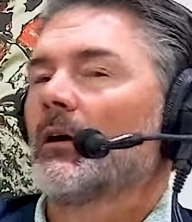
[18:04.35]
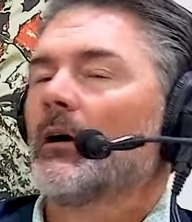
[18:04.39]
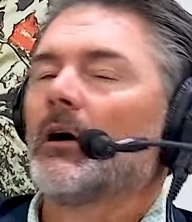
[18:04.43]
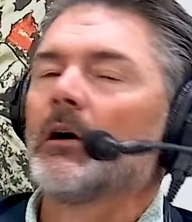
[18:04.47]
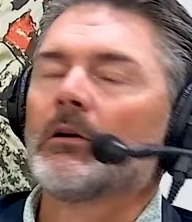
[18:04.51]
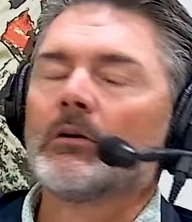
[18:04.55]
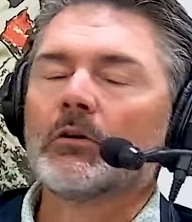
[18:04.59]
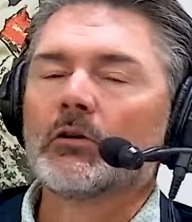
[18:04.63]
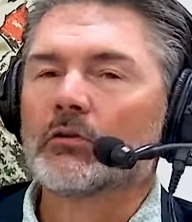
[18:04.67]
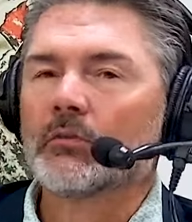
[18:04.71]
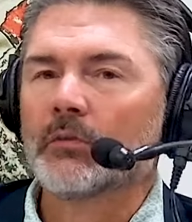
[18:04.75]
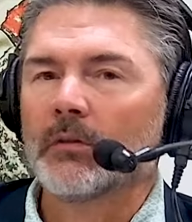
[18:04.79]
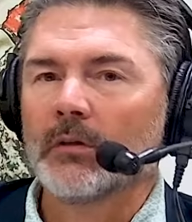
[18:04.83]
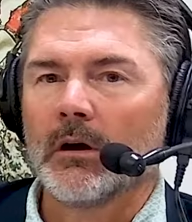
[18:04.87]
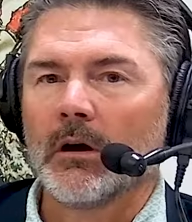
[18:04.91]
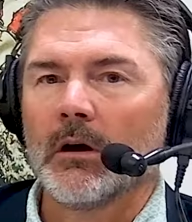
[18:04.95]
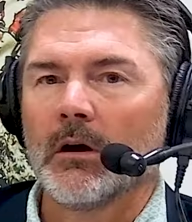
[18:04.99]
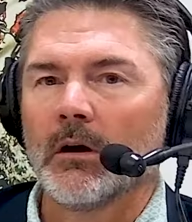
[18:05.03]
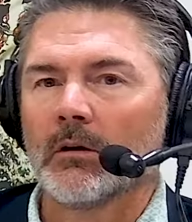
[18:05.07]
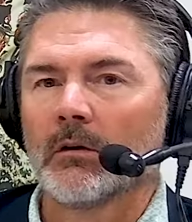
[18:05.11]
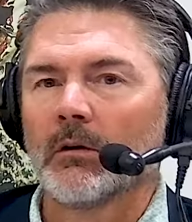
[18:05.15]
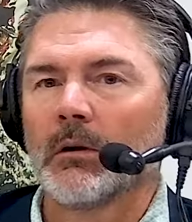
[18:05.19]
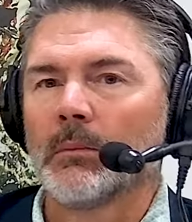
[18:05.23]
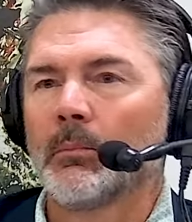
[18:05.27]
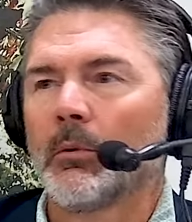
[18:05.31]
Hunters for the
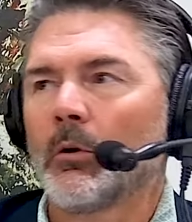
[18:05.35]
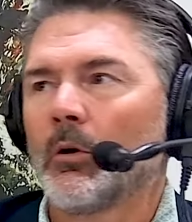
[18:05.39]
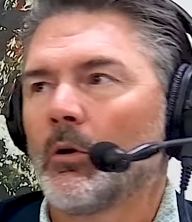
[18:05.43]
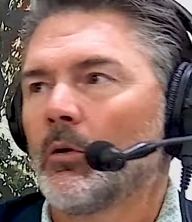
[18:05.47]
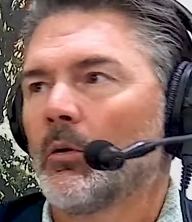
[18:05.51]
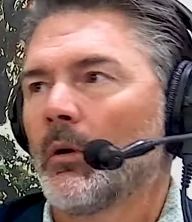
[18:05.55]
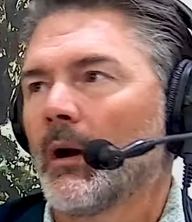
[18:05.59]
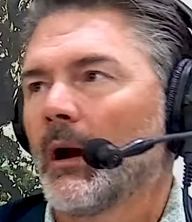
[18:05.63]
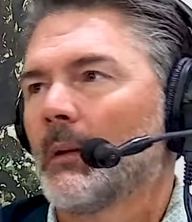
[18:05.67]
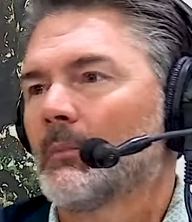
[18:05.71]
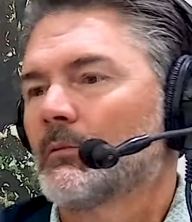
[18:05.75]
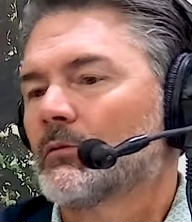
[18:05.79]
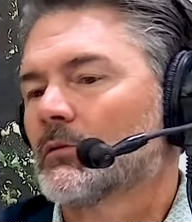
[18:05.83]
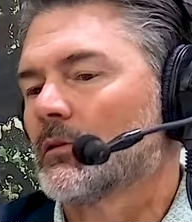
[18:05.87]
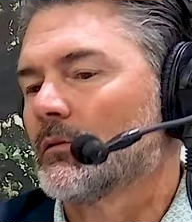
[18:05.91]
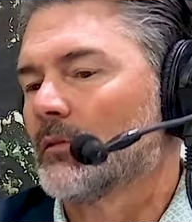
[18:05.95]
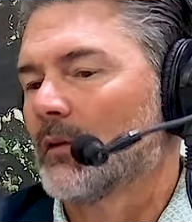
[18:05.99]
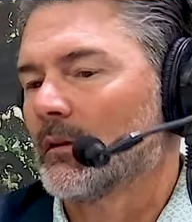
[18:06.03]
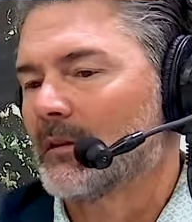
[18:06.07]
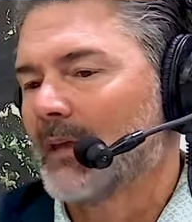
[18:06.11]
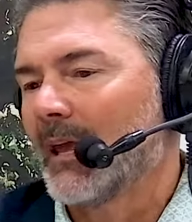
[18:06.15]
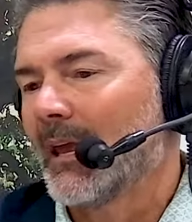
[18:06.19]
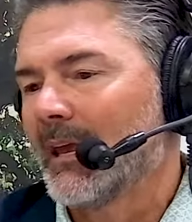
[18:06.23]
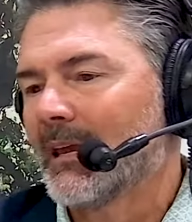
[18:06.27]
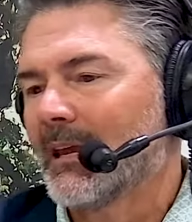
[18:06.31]
Hungry program so
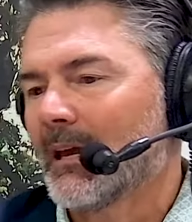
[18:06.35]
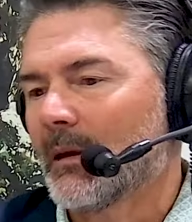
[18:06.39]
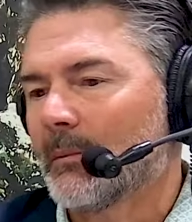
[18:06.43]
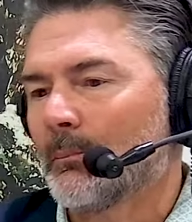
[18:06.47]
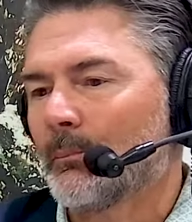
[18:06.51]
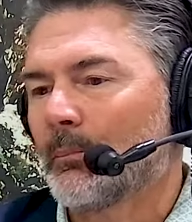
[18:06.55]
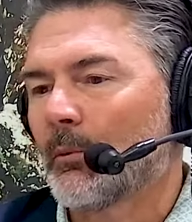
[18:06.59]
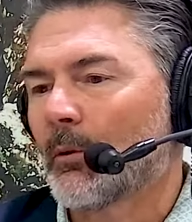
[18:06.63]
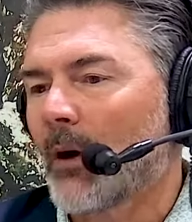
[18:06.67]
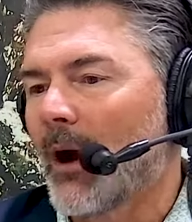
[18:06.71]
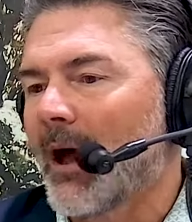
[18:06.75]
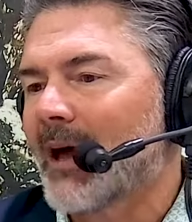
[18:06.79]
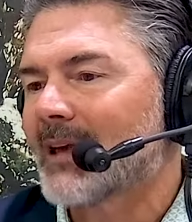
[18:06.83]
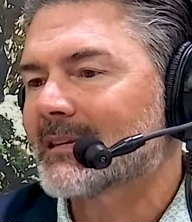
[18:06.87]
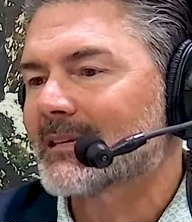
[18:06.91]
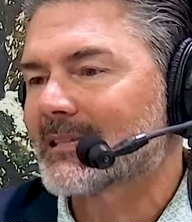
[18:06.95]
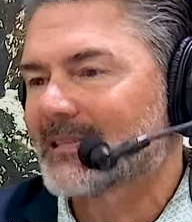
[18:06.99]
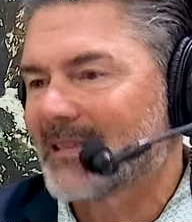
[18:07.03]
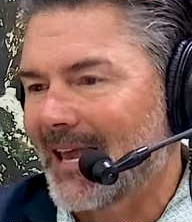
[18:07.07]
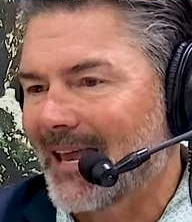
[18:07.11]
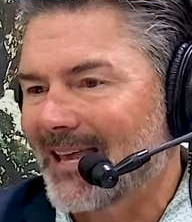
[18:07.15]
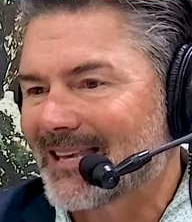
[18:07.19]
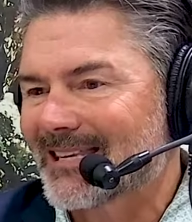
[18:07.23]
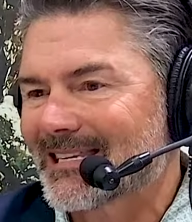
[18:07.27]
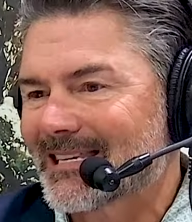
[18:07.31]
that they can
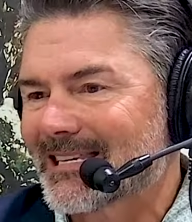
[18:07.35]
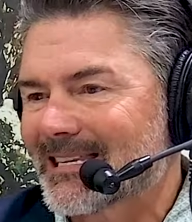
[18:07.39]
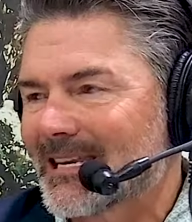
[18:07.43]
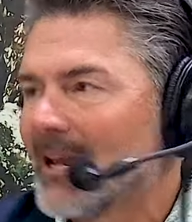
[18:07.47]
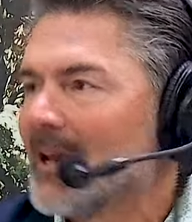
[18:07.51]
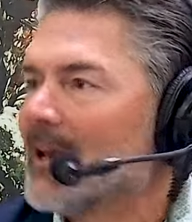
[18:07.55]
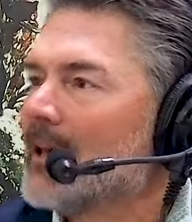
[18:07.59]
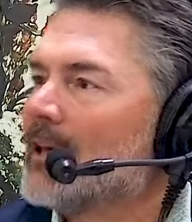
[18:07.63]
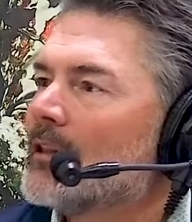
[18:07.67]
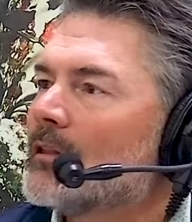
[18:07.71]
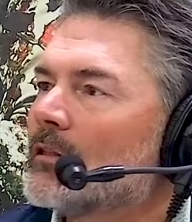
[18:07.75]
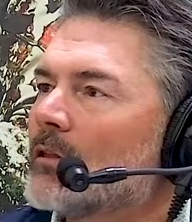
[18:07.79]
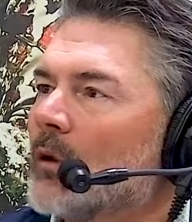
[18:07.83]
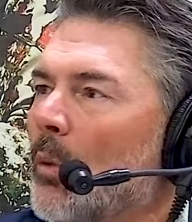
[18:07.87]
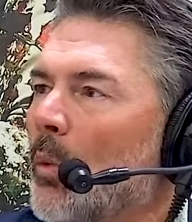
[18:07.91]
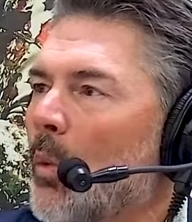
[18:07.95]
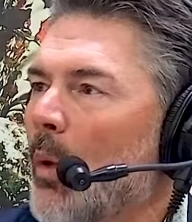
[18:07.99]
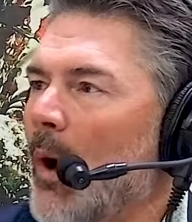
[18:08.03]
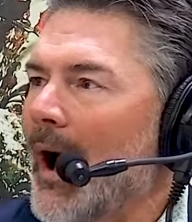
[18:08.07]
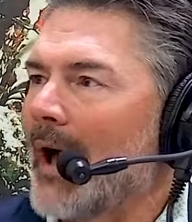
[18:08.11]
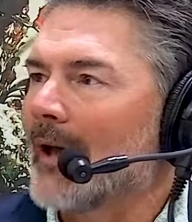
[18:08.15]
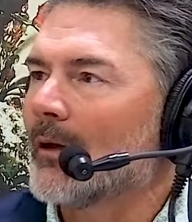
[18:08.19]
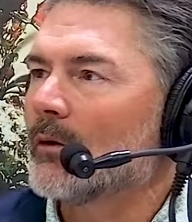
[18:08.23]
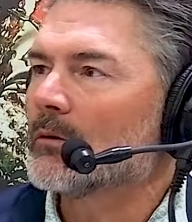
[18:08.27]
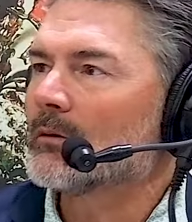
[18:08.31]
process the
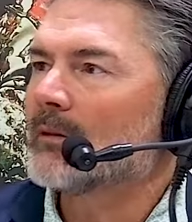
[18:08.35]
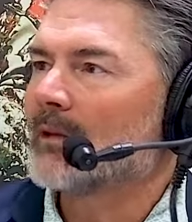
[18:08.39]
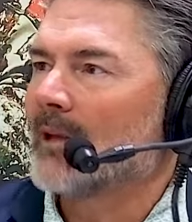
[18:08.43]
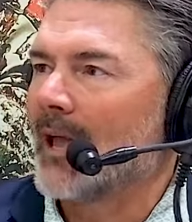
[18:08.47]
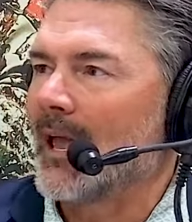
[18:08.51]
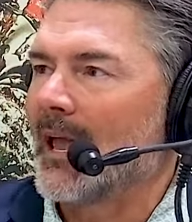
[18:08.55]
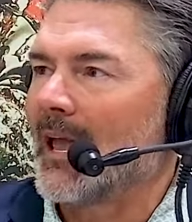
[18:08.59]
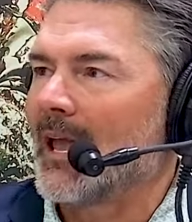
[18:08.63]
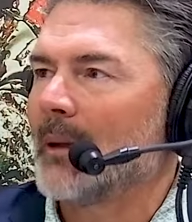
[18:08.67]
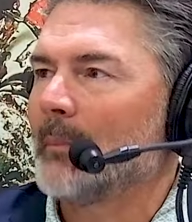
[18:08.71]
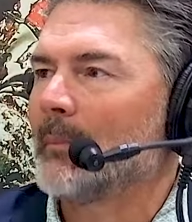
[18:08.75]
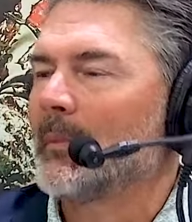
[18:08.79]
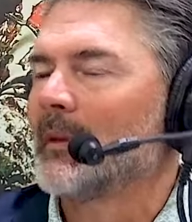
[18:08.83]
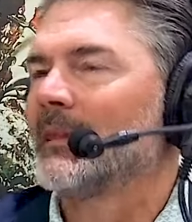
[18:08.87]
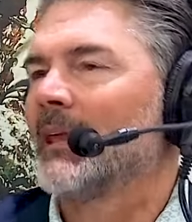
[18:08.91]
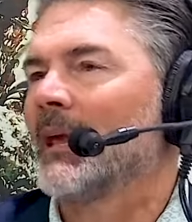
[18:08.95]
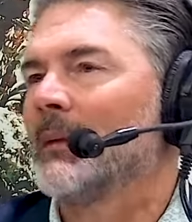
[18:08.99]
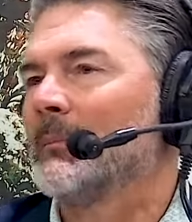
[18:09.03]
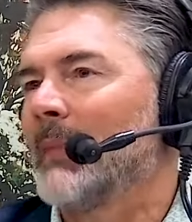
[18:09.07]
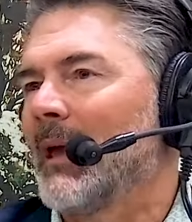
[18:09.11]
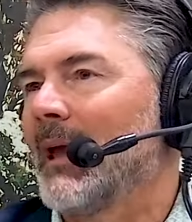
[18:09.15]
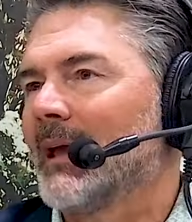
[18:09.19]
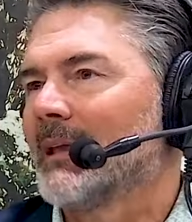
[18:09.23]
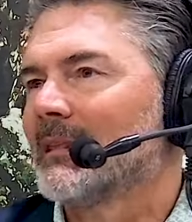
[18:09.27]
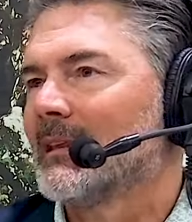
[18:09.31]
wild game, and they
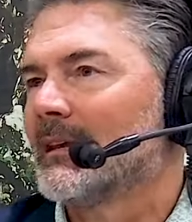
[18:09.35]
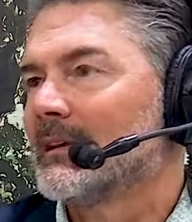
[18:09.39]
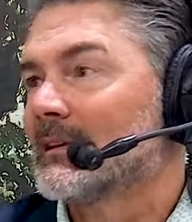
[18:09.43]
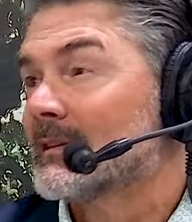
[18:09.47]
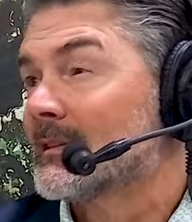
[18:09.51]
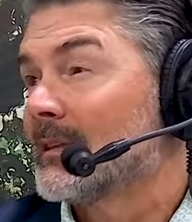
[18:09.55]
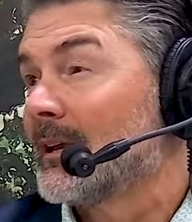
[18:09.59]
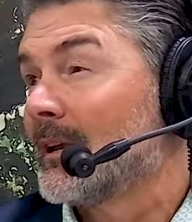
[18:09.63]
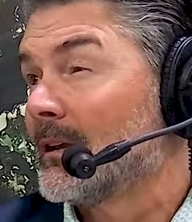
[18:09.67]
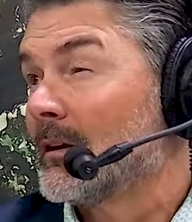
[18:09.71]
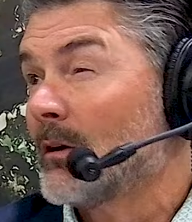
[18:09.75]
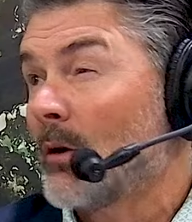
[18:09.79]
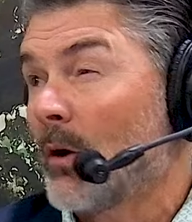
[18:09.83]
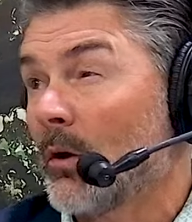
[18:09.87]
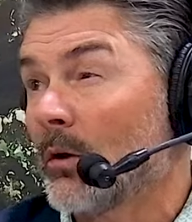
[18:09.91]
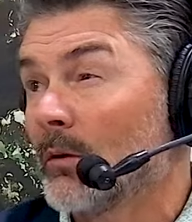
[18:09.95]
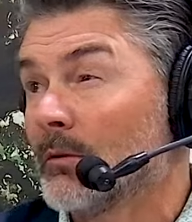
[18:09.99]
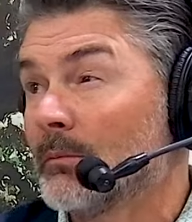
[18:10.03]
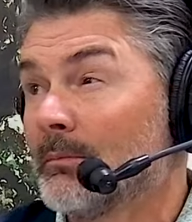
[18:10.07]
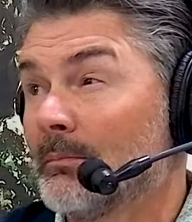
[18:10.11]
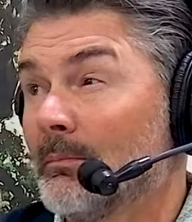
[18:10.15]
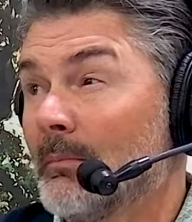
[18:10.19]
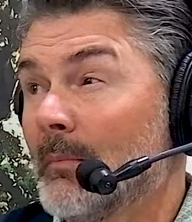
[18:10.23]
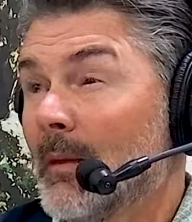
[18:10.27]
make these things called